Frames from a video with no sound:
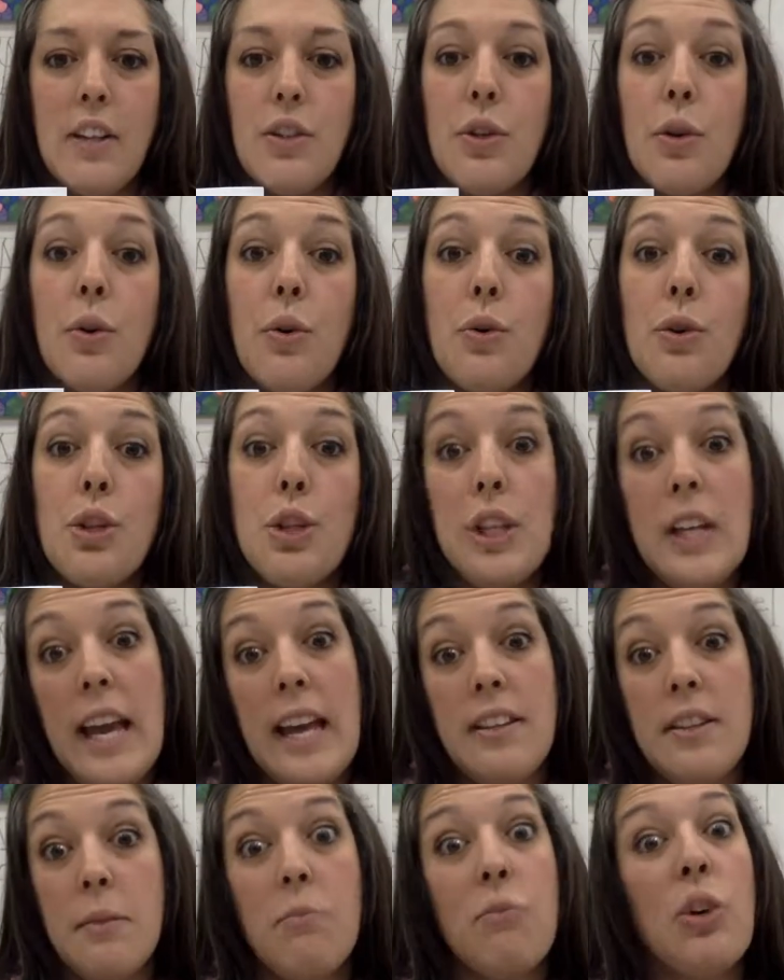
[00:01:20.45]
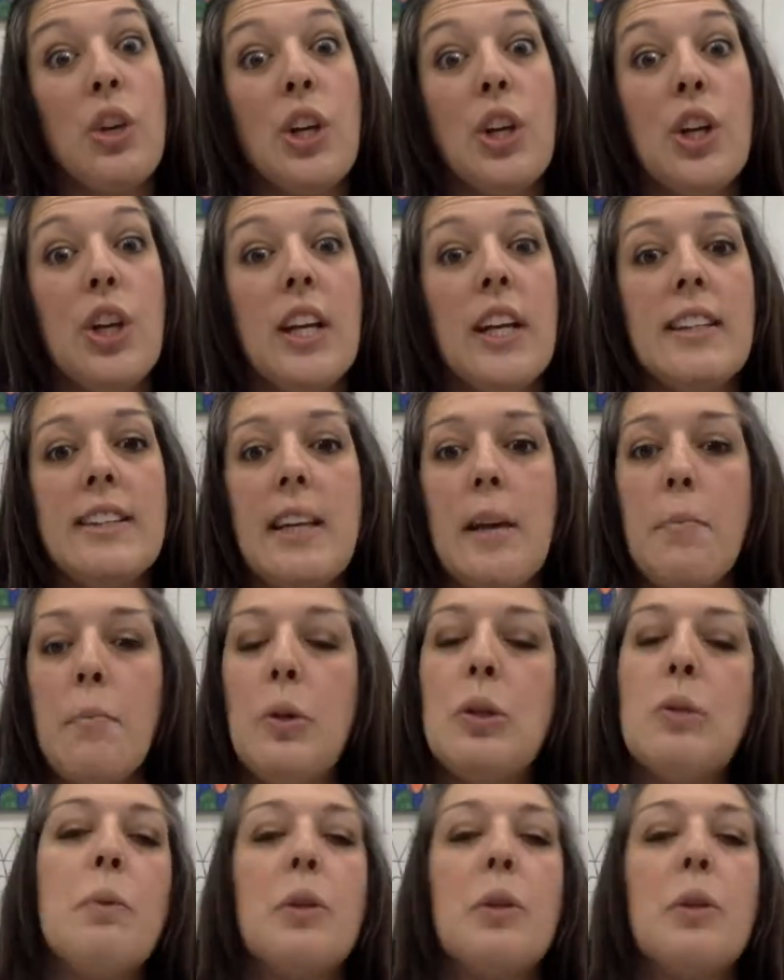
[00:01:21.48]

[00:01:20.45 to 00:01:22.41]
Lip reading: So she has some really good examples,